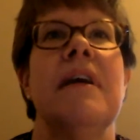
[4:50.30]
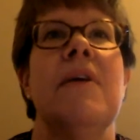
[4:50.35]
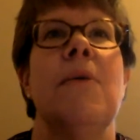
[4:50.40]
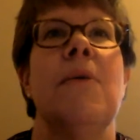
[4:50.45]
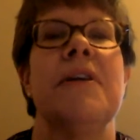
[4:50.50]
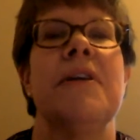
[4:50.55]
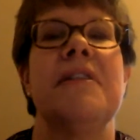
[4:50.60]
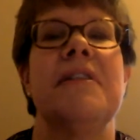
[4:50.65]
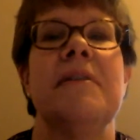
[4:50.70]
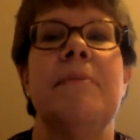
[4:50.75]

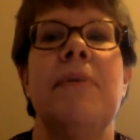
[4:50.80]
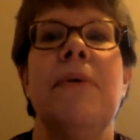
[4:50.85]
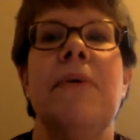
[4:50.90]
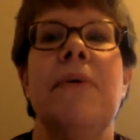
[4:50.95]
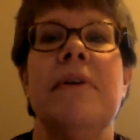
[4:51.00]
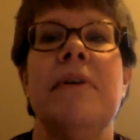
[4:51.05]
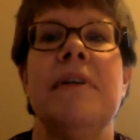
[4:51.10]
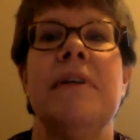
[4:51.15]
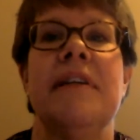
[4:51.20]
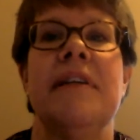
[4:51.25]

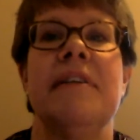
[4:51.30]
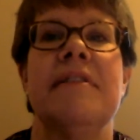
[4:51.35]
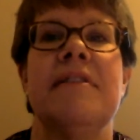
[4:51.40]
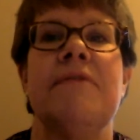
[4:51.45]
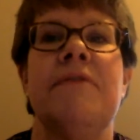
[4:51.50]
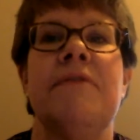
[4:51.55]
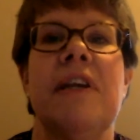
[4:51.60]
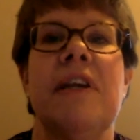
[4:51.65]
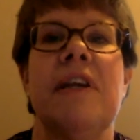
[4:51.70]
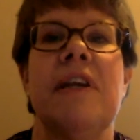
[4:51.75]
important is to
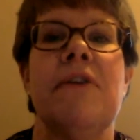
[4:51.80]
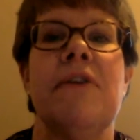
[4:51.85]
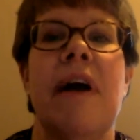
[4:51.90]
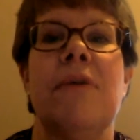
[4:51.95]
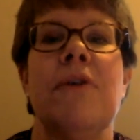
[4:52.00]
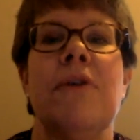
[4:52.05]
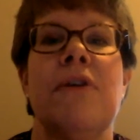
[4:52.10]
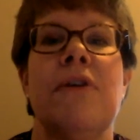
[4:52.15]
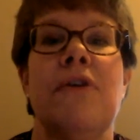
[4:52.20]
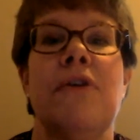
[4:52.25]
figure
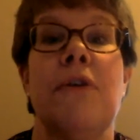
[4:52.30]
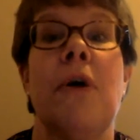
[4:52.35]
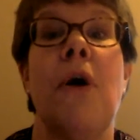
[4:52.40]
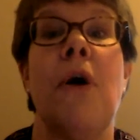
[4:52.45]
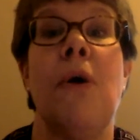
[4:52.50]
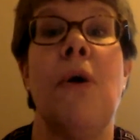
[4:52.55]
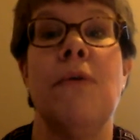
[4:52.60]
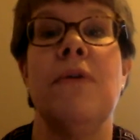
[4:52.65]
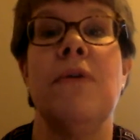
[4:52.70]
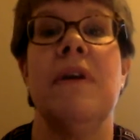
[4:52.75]
out your
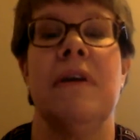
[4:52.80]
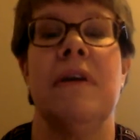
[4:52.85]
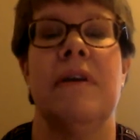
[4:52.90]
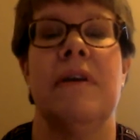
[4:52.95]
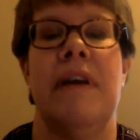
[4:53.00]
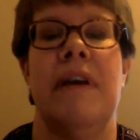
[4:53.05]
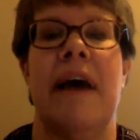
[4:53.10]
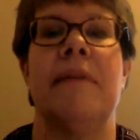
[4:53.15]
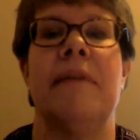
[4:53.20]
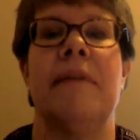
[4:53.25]
own
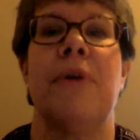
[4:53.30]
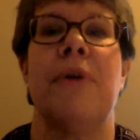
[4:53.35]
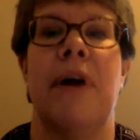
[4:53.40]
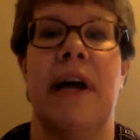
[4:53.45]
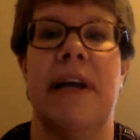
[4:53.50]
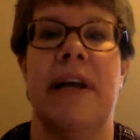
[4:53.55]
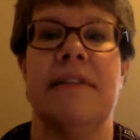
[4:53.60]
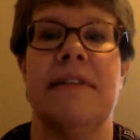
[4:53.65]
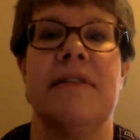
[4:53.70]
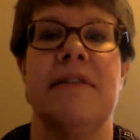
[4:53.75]
net
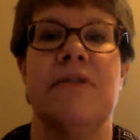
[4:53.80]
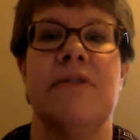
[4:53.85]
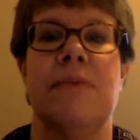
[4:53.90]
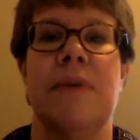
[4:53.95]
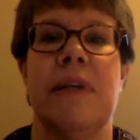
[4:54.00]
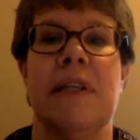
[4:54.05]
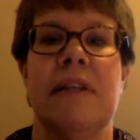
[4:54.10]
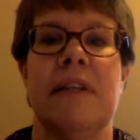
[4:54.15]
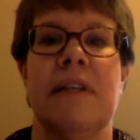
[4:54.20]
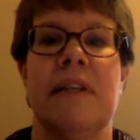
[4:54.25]
price, to
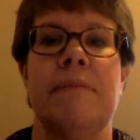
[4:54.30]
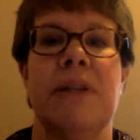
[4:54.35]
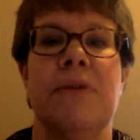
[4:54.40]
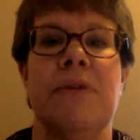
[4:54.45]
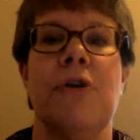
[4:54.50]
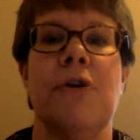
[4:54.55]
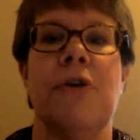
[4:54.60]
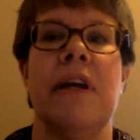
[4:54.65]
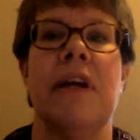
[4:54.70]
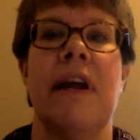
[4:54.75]
really be
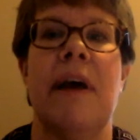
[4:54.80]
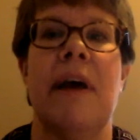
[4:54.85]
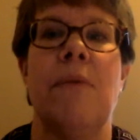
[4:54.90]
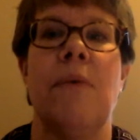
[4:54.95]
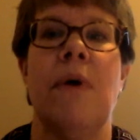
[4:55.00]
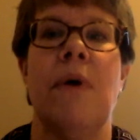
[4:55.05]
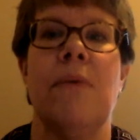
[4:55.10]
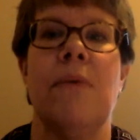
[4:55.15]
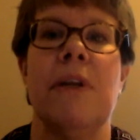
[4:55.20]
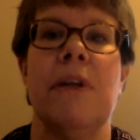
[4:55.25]
looking at
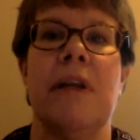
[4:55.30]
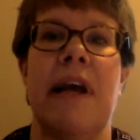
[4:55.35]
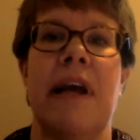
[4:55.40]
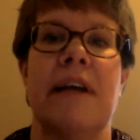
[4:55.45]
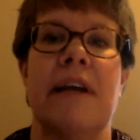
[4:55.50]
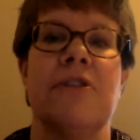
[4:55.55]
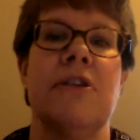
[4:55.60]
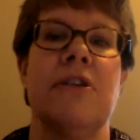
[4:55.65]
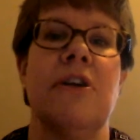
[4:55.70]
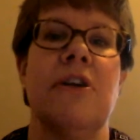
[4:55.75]
what will it
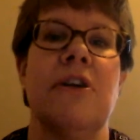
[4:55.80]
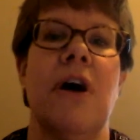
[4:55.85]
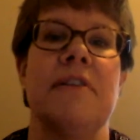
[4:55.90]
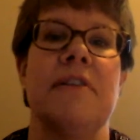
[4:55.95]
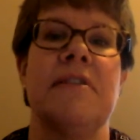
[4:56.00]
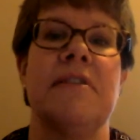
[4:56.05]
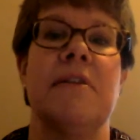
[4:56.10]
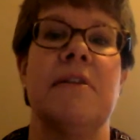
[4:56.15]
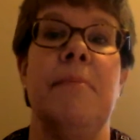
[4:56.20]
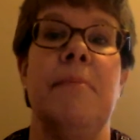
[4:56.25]
actually
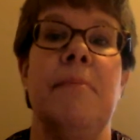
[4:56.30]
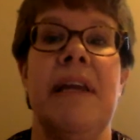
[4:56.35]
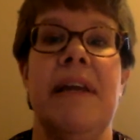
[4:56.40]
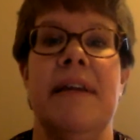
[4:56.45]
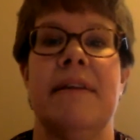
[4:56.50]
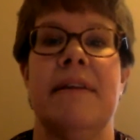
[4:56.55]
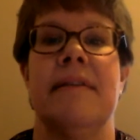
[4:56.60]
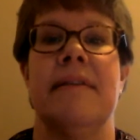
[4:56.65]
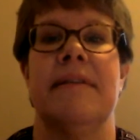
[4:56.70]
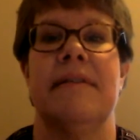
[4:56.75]
cost me
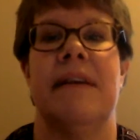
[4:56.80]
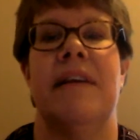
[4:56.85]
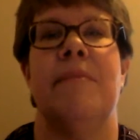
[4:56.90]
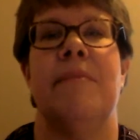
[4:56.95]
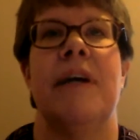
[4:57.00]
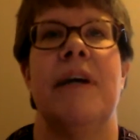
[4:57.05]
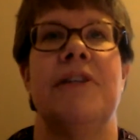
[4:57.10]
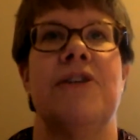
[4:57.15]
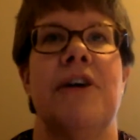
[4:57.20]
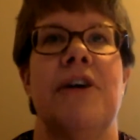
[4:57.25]
to send
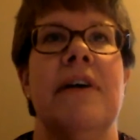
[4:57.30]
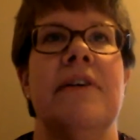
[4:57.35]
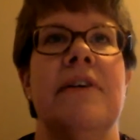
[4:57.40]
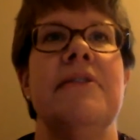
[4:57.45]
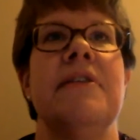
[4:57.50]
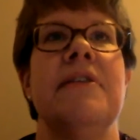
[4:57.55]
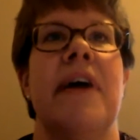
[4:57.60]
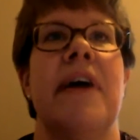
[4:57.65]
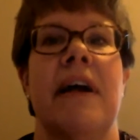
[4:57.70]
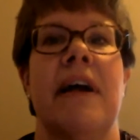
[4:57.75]
my child
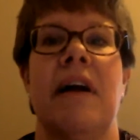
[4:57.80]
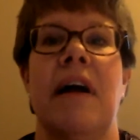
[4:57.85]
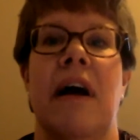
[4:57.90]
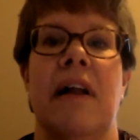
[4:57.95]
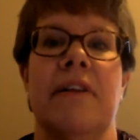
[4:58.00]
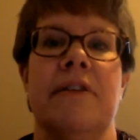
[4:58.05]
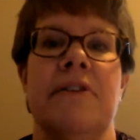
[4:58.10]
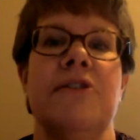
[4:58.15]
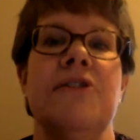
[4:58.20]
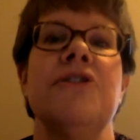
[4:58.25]
to that
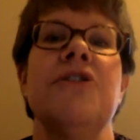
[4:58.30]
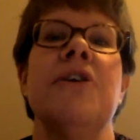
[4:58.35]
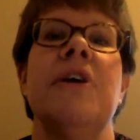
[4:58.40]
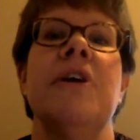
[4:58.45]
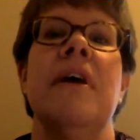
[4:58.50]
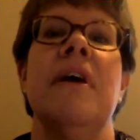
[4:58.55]
college.